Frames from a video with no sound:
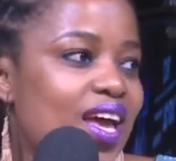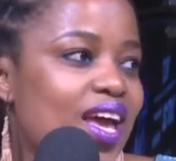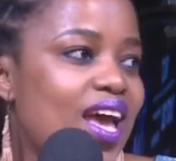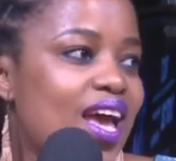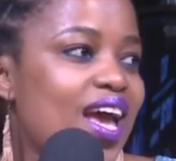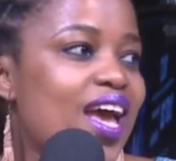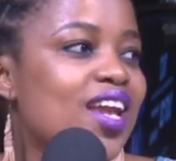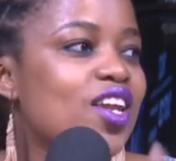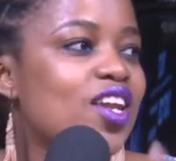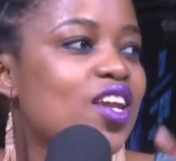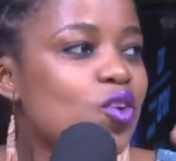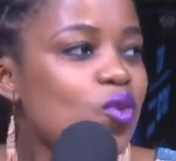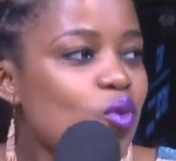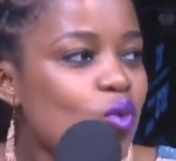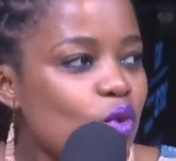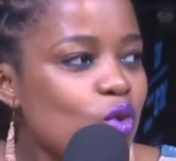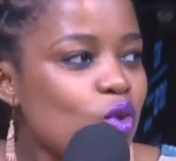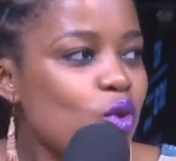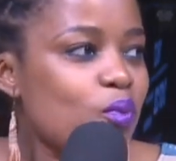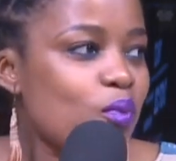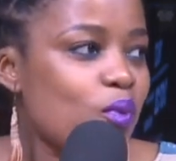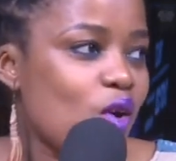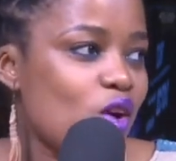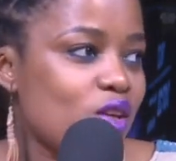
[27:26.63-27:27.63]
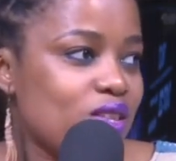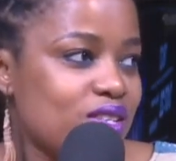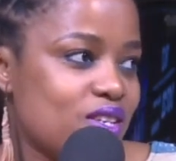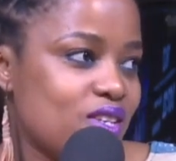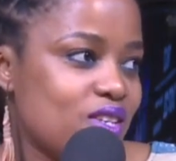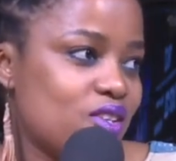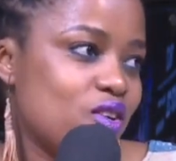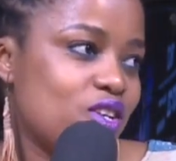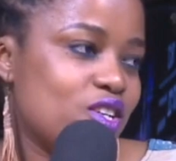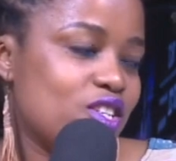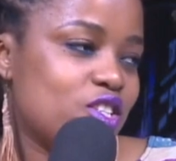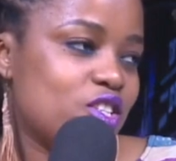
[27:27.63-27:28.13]
And in all your paths,
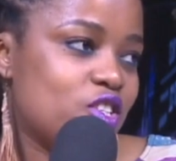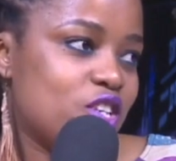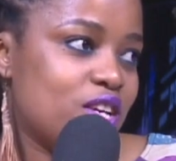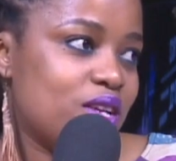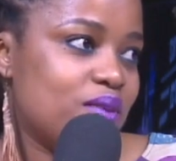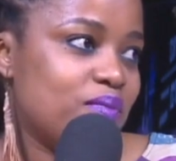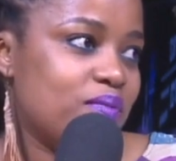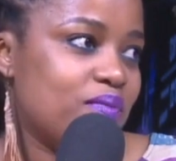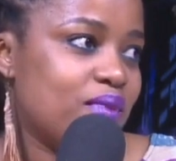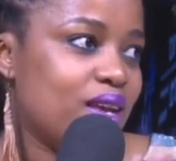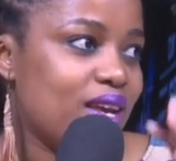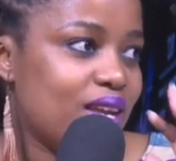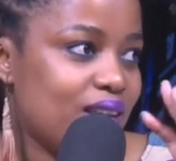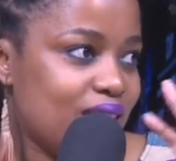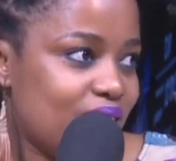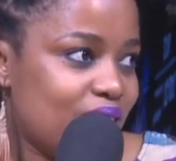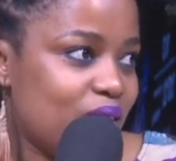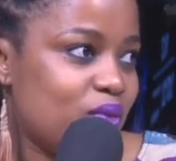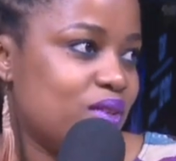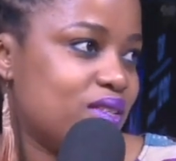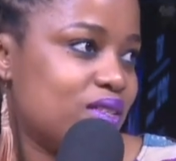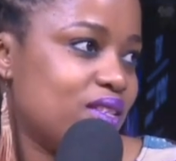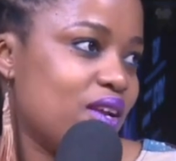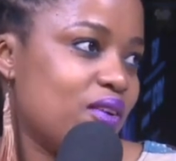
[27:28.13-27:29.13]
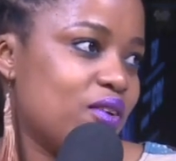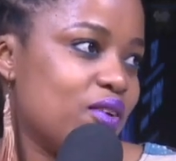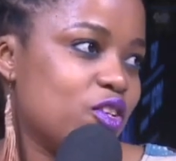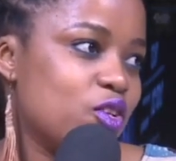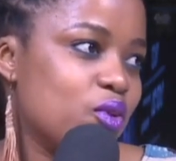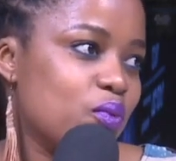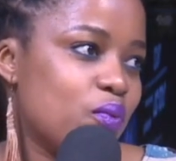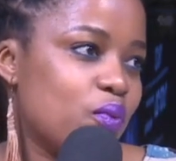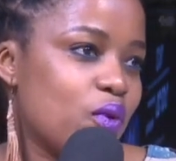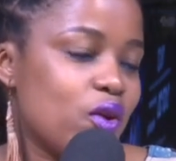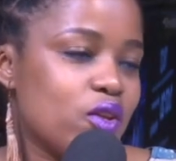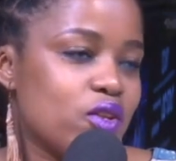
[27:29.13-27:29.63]
acknowledge him and he will direct
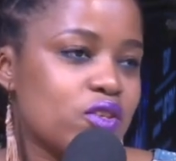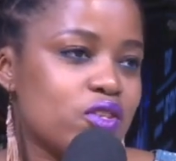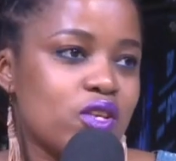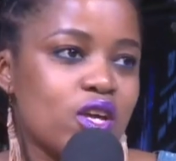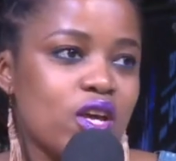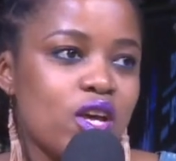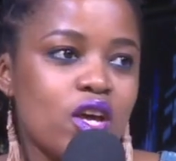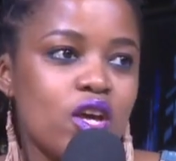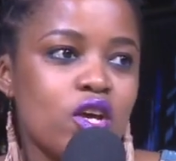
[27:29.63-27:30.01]
your paths.